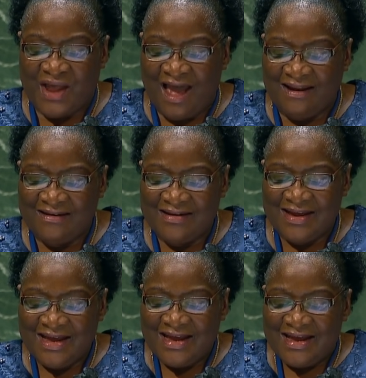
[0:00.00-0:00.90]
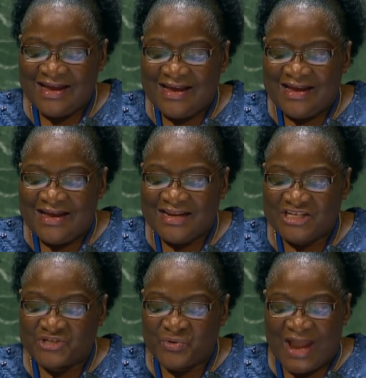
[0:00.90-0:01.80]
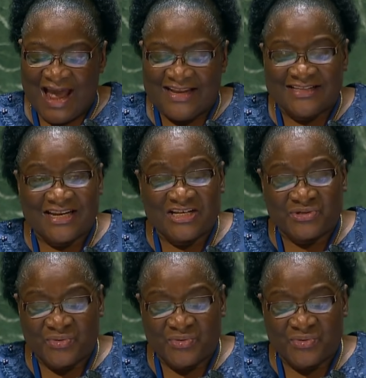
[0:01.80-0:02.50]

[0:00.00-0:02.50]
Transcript: with the involvement of various partners